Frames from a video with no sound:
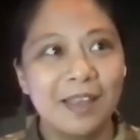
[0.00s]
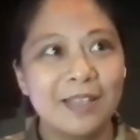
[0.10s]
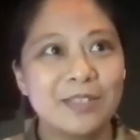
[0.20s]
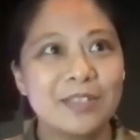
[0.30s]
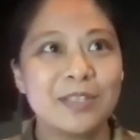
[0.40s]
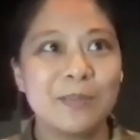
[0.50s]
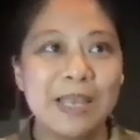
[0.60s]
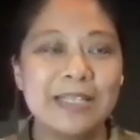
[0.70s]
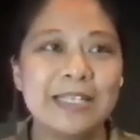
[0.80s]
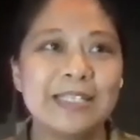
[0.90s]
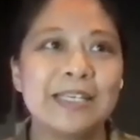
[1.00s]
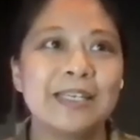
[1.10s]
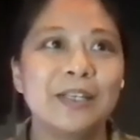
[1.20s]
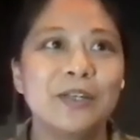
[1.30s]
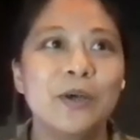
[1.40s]
And it's just amazing
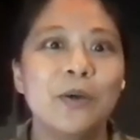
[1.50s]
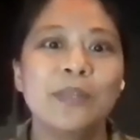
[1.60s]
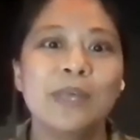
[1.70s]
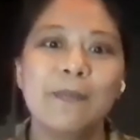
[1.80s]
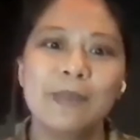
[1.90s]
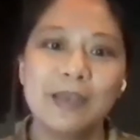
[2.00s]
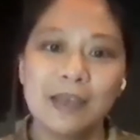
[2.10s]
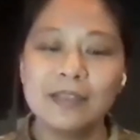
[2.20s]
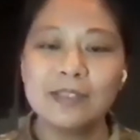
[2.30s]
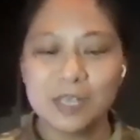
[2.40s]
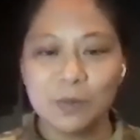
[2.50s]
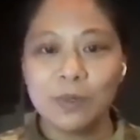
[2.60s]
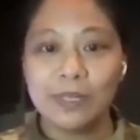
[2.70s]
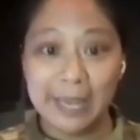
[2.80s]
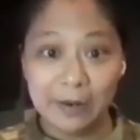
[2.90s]
to know that because
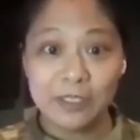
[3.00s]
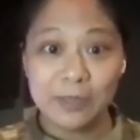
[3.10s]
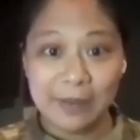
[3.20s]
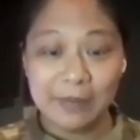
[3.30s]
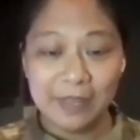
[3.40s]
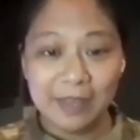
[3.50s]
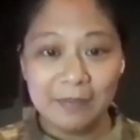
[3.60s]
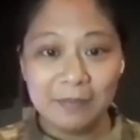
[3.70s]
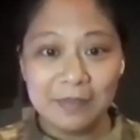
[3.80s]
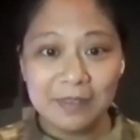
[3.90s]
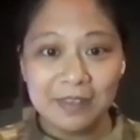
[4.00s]
someone cares about them,